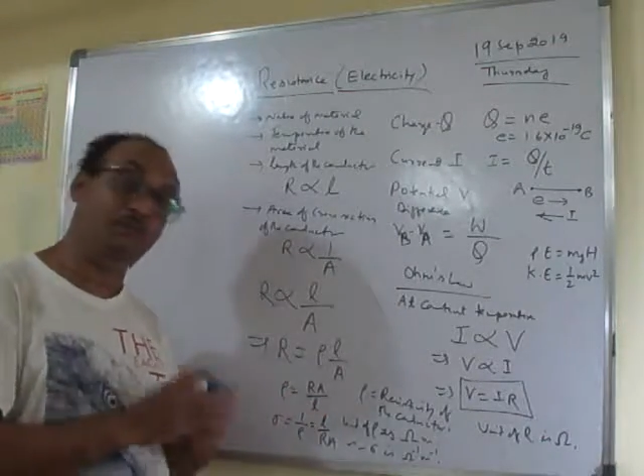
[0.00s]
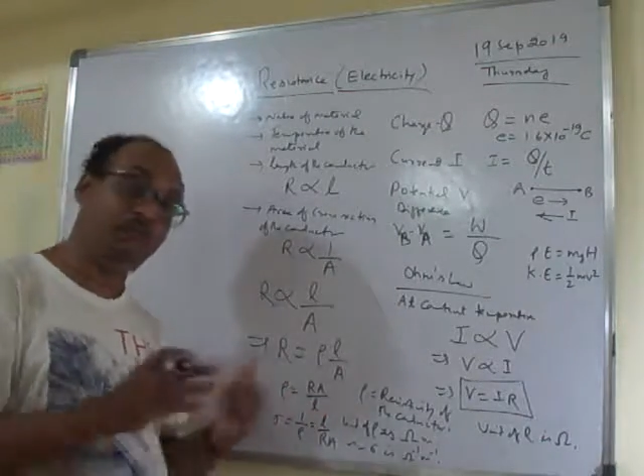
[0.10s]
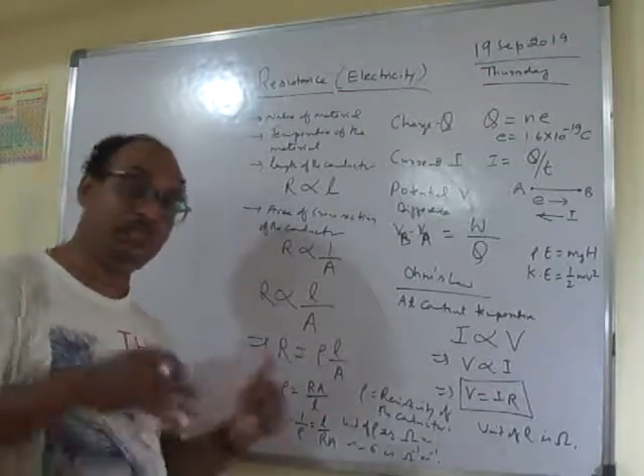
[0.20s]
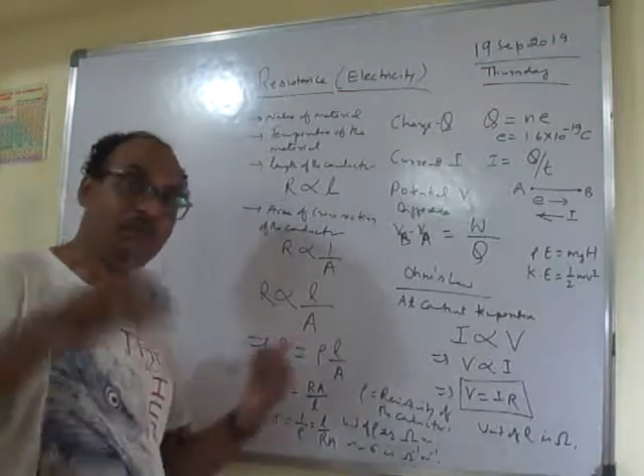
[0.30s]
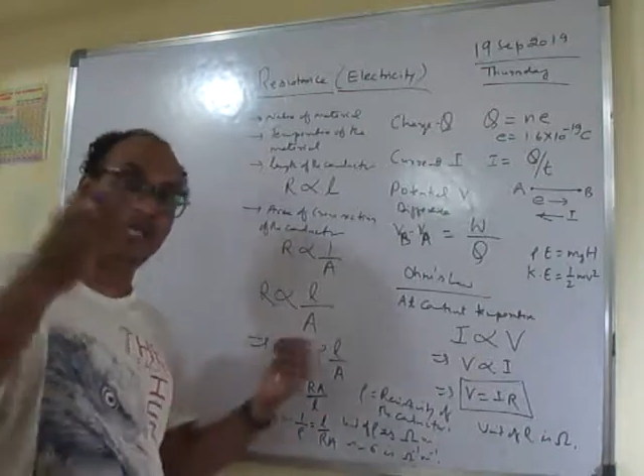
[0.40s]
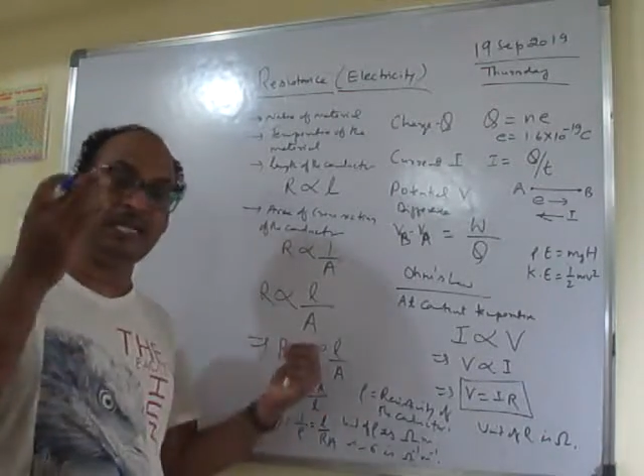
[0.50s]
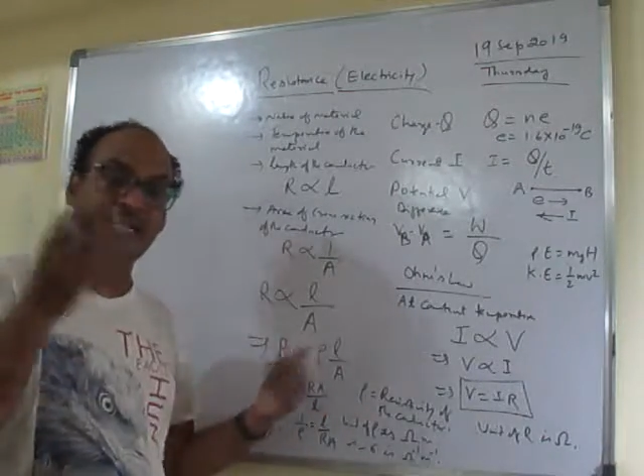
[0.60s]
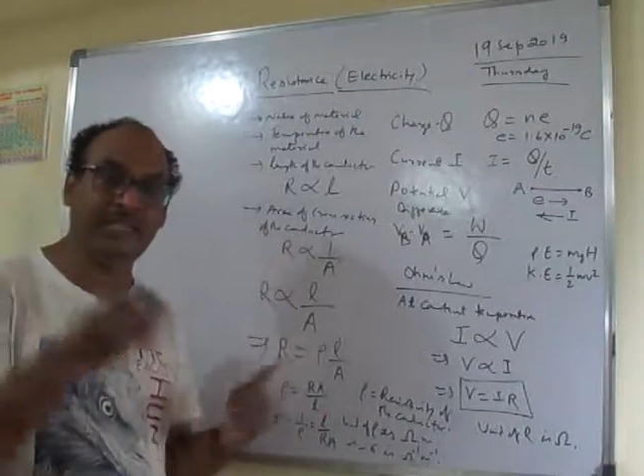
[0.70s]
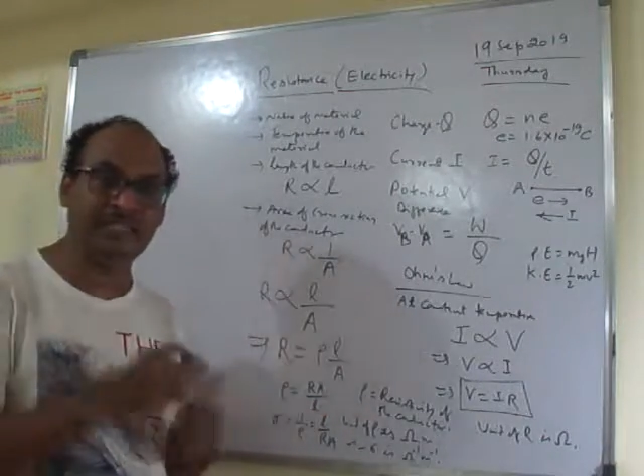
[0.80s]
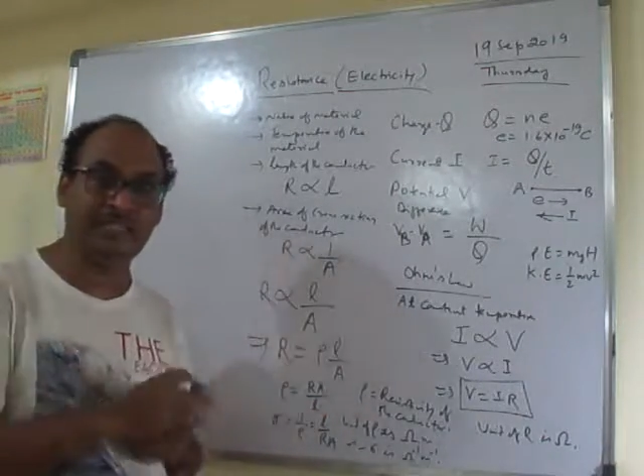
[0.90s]
If it is very
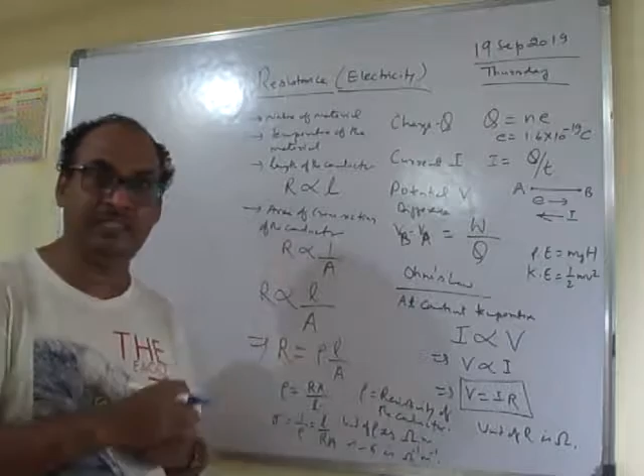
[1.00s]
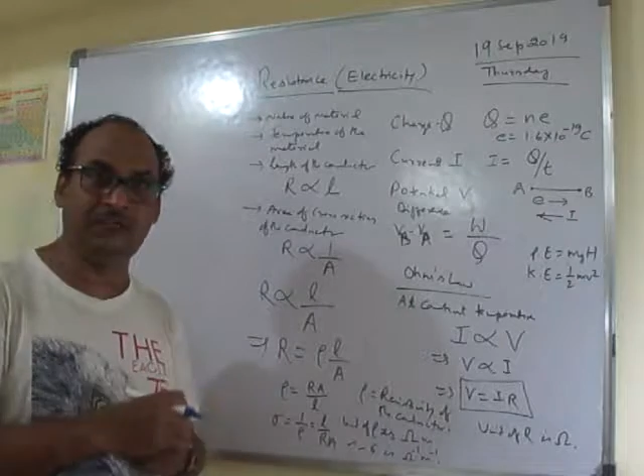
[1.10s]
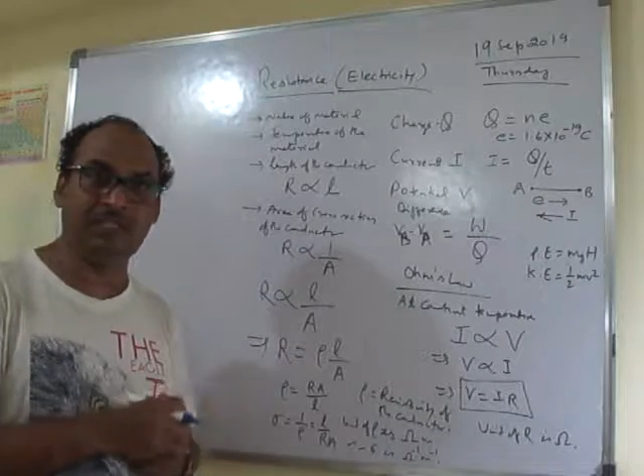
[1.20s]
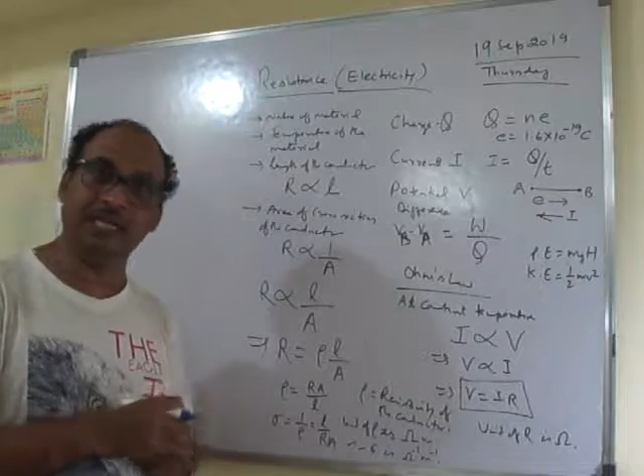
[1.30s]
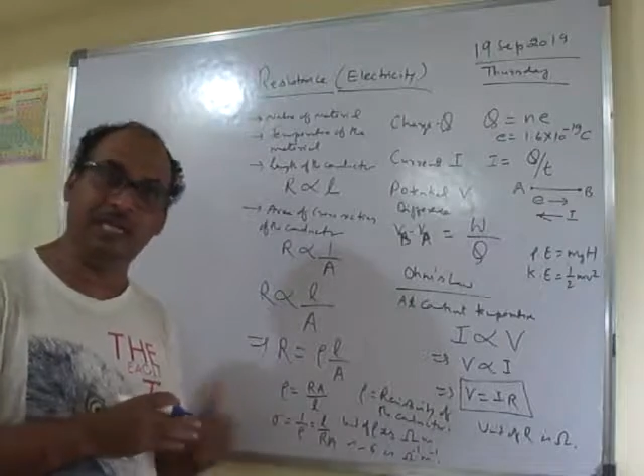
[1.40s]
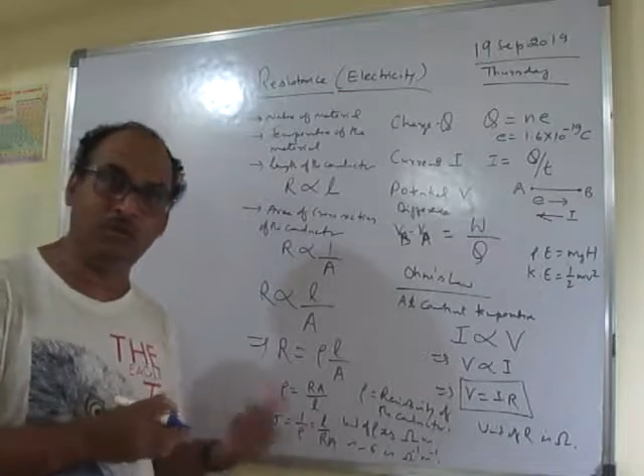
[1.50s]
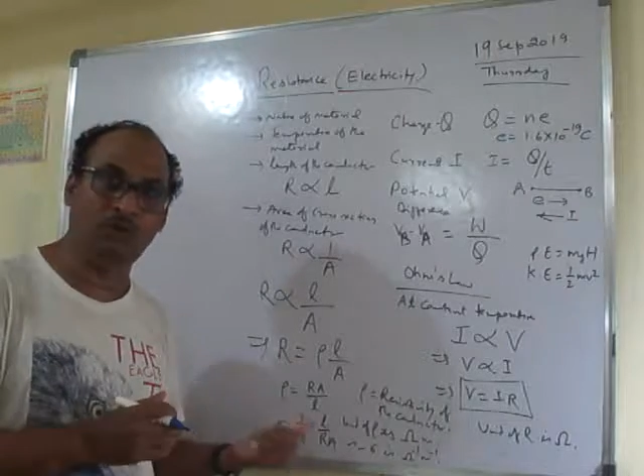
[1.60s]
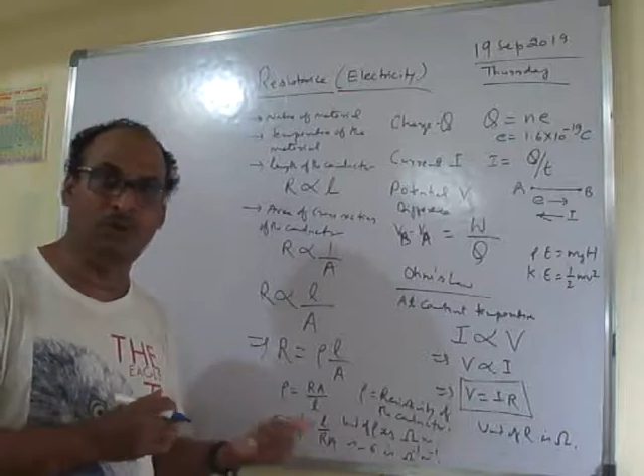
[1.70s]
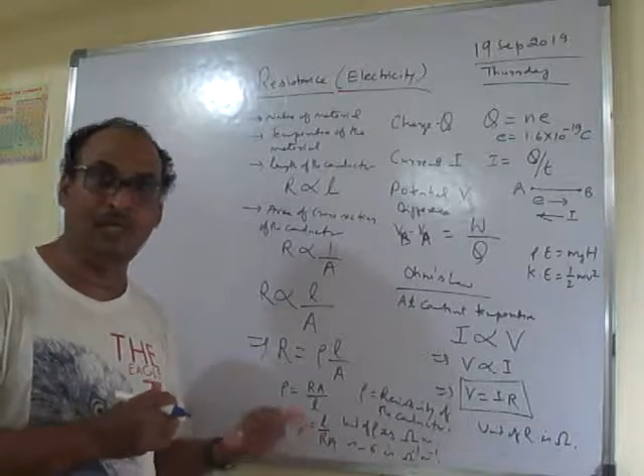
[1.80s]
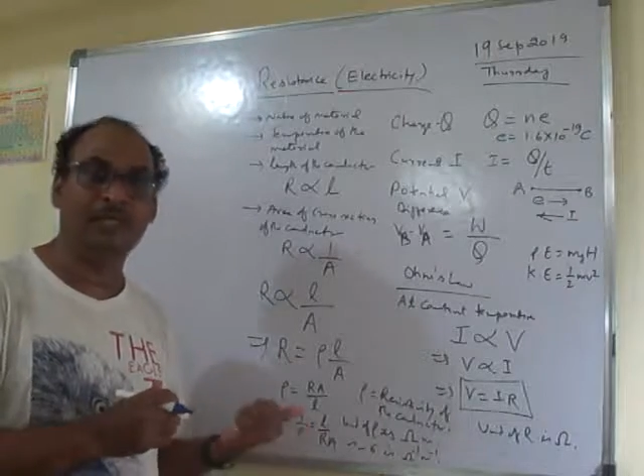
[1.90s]
high resistivity, it
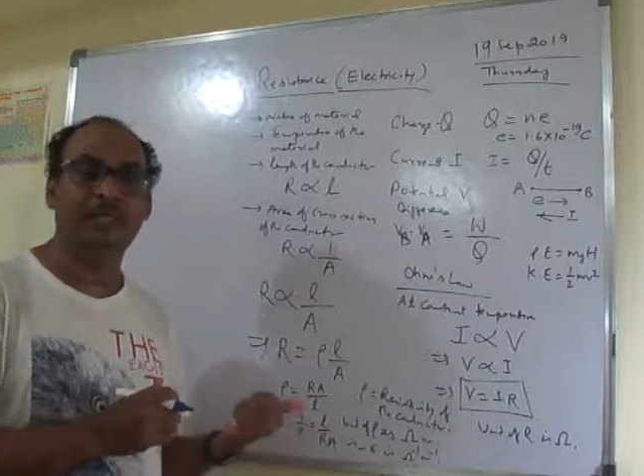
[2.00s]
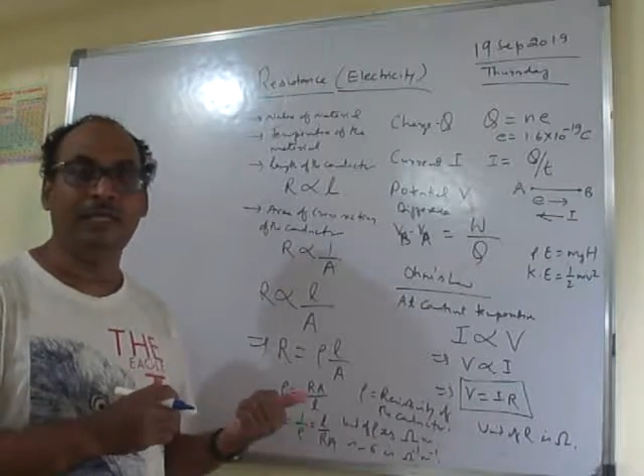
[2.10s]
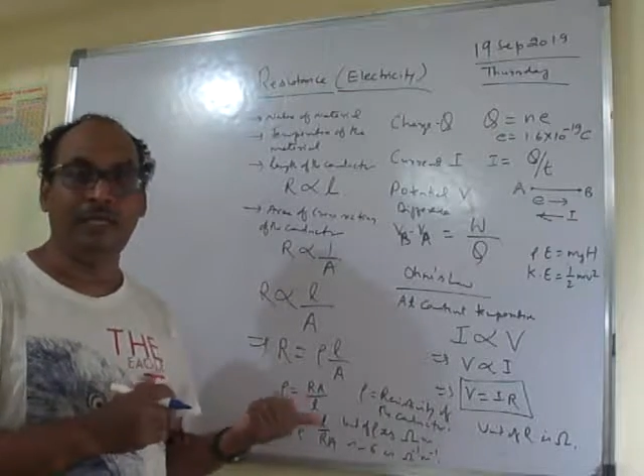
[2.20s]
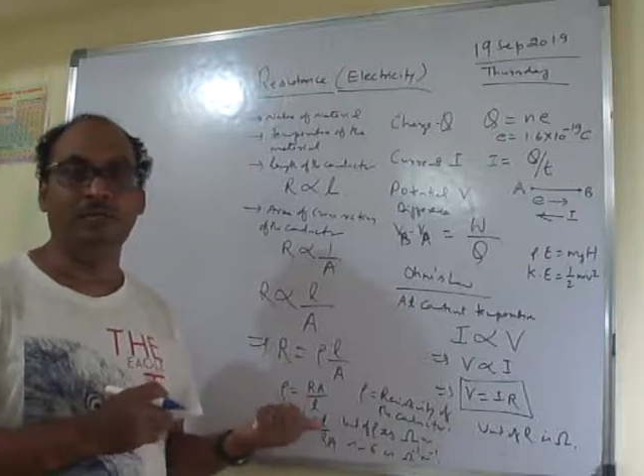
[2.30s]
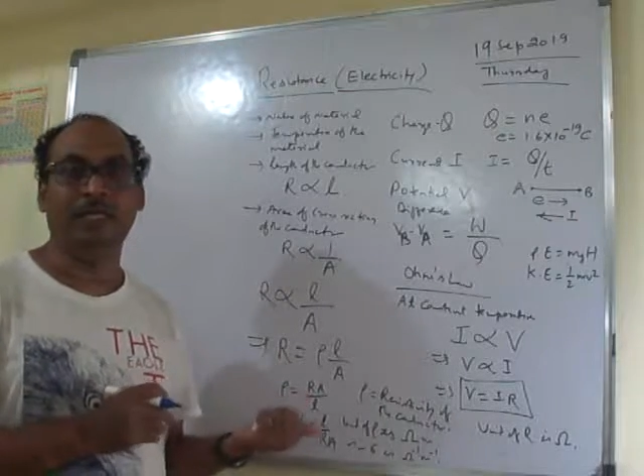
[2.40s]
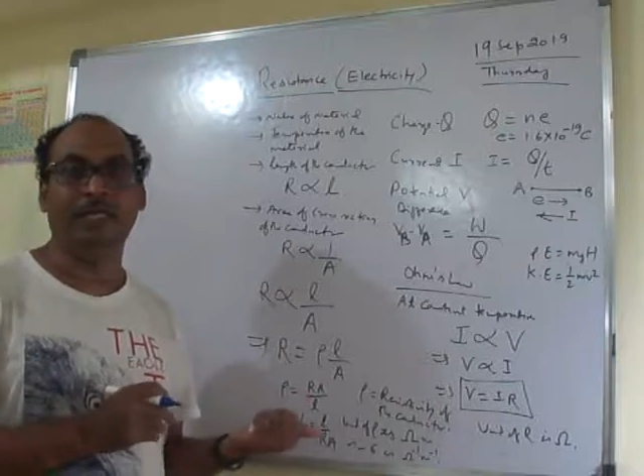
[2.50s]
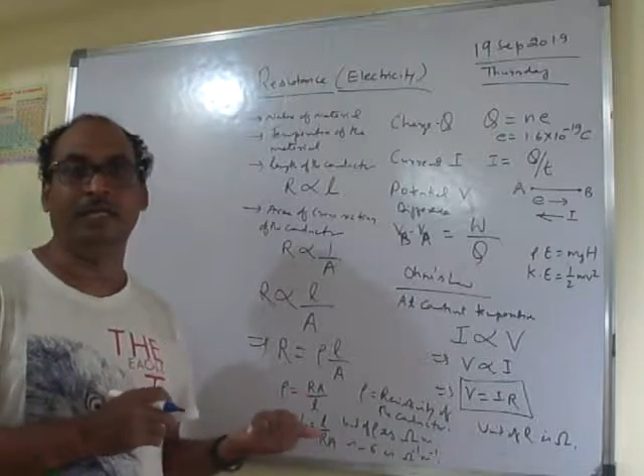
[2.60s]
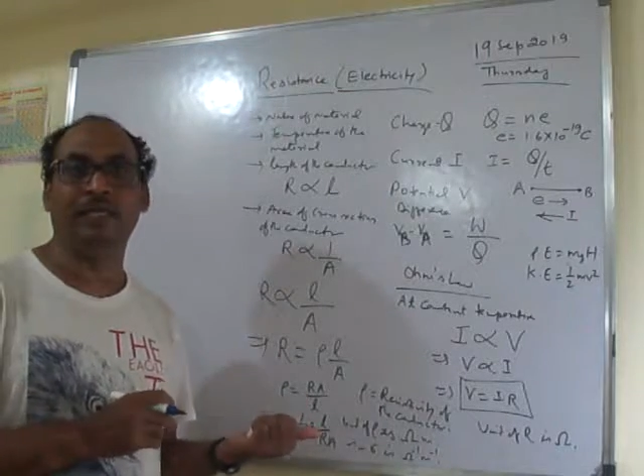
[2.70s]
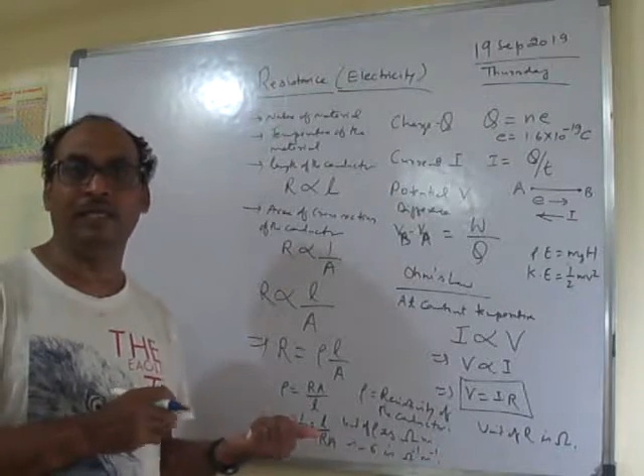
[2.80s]
will be insulator.